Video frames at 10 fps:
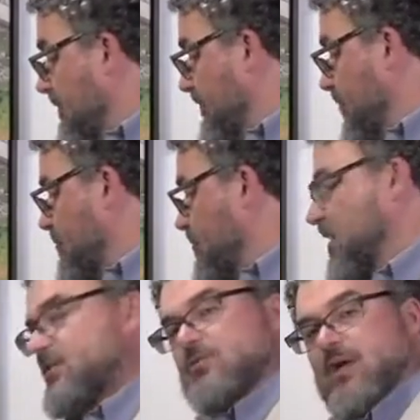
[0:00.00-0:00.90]
First
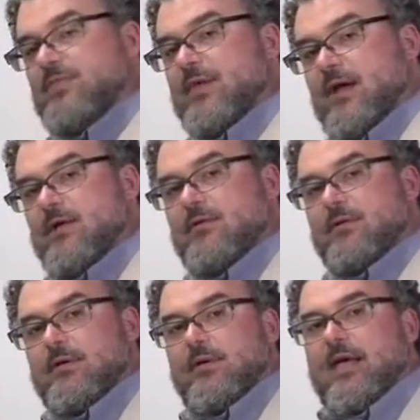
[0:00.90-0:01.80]
one is right there,
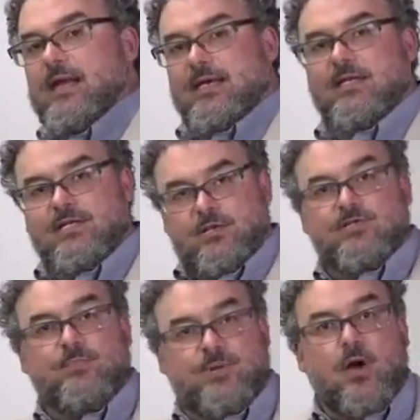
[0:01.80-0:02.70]
and
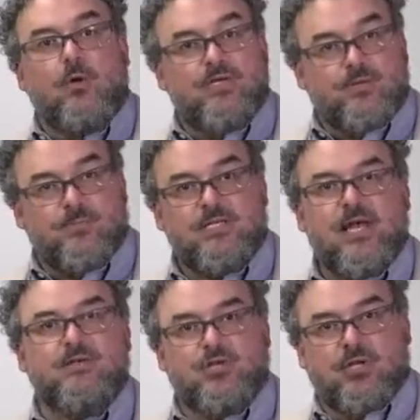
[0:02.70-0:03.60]
there's always a
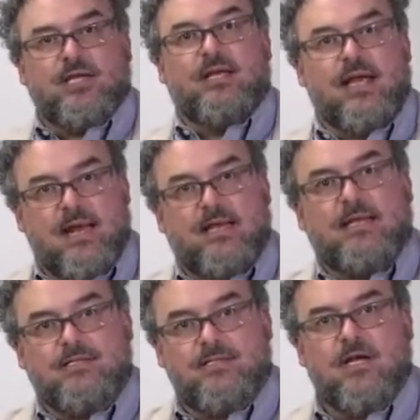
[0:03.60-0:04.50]
potential it can kind of
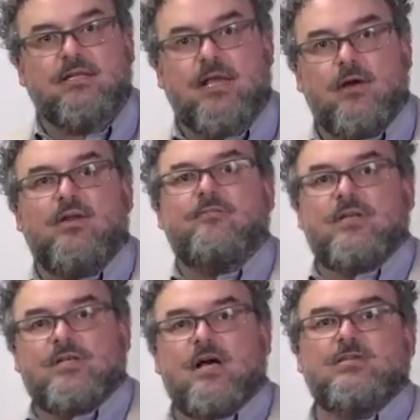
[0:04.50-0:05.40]
get stuck there, and if
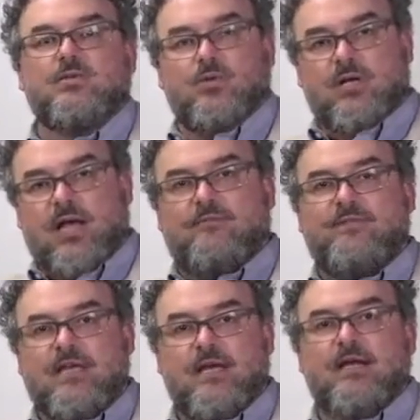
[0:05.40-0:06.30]
it does, it will kind of
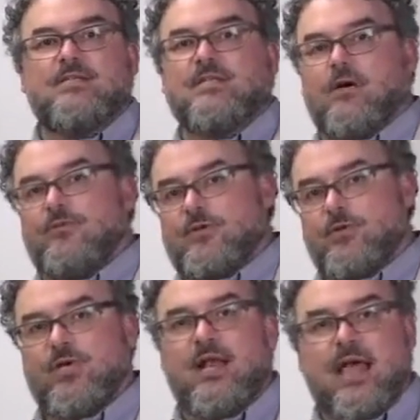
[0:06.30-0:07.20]
feed on itself and
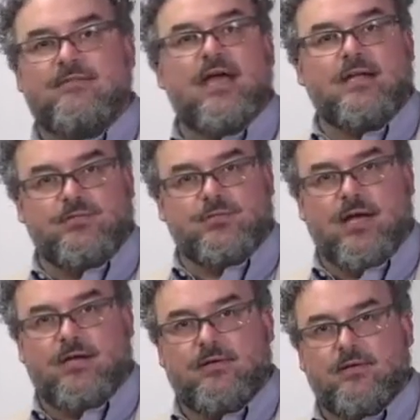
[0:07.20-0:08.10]
you can have a head
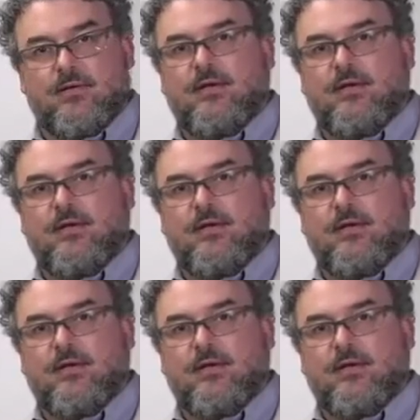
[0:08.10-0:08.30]
strike.